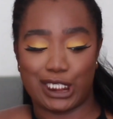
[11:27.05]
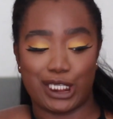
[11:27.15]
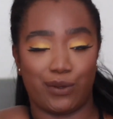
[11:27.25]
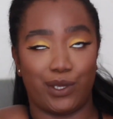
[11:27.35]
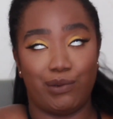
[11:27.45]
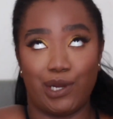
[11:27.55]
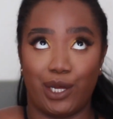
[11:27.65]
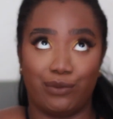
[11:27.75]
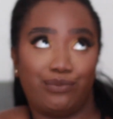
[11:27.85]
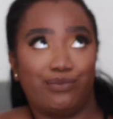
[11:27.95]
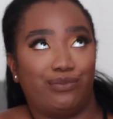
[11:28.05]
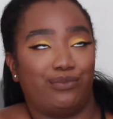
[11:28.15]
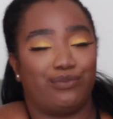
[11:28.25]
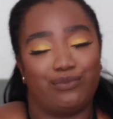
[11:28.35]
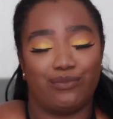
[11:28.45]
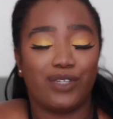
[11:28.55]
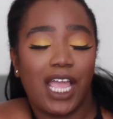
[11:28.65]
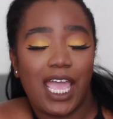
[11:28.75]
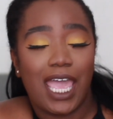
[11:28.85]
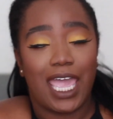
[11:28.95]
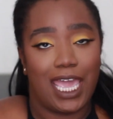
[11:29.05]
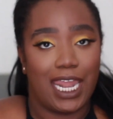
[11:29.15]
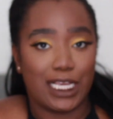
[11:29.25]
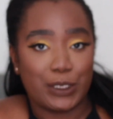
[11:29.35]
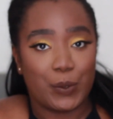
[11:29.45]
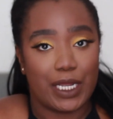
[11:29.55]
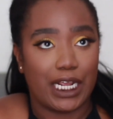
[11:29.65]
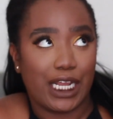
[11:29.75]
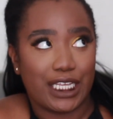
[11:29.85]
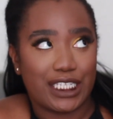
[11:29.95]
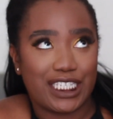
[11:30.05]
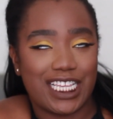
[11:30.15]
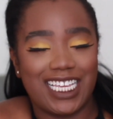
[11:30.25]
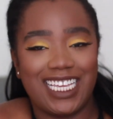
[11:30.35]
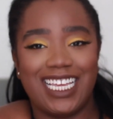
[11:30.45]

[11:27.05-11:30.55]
so you know. It is what it is.